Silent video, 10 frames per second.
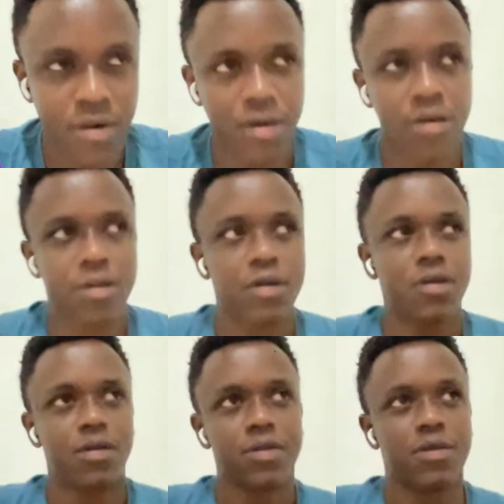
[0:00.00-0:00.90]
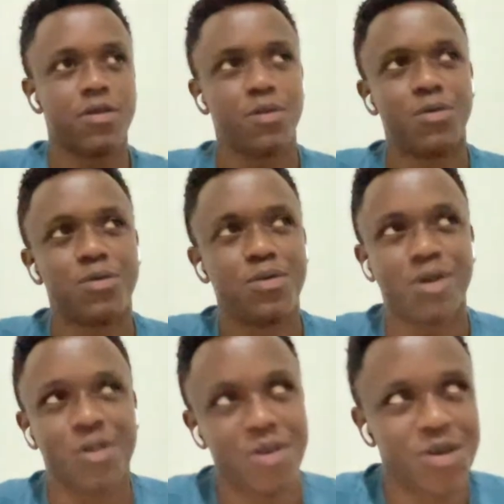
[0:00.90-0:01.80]
All right, yeah, that's a good
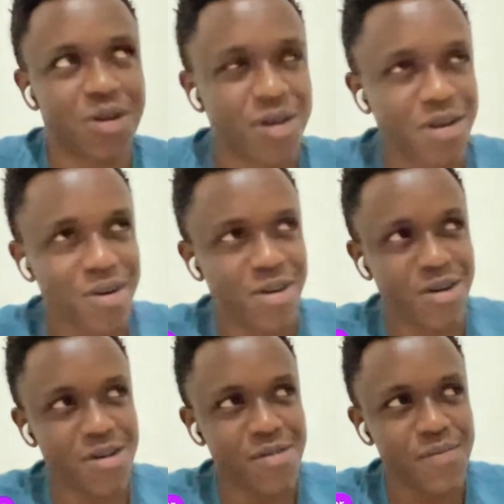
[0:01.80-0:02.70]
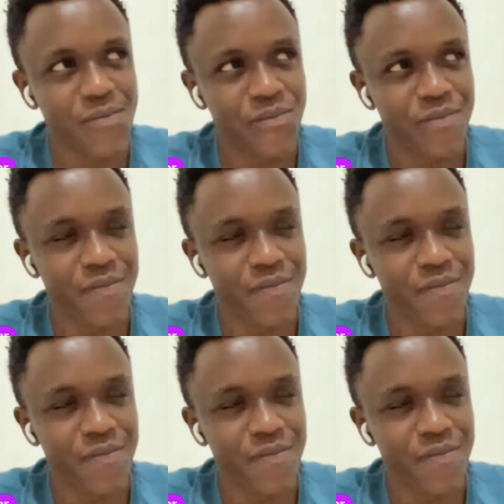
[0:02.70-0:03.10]
question. Um,